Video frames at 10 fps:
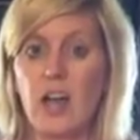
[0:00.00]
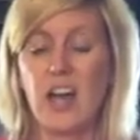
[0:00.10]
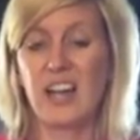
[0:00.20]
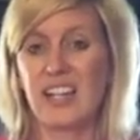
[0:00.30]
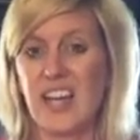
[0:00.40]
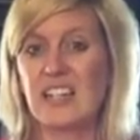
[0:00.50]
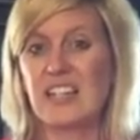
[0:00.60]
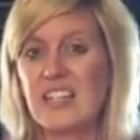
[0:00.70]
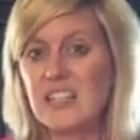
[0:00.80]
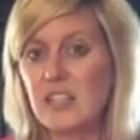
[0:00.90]
Again,
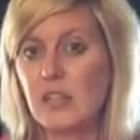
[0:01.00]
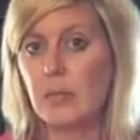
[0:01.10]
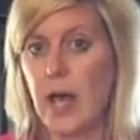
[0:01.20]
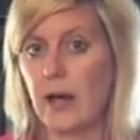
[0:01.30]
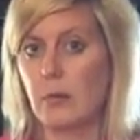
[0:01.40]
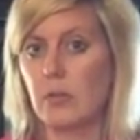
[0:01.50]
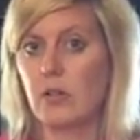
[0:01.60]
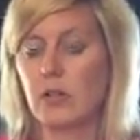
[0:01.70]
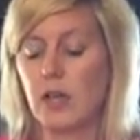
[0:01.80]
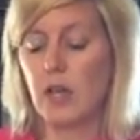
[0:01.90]
easily packable
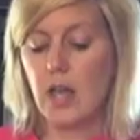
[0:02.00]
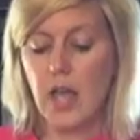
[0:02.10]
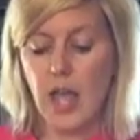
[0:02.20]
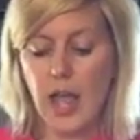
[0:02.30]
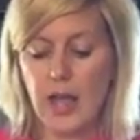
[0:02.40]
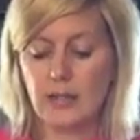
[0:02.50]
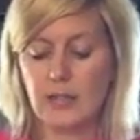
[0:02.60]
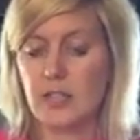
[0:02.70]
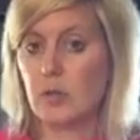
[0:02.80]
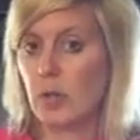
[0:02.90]
and
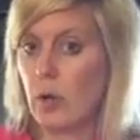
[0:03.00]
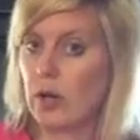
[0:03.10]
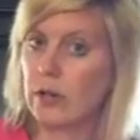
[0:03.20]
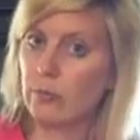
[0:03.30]
doesn't require any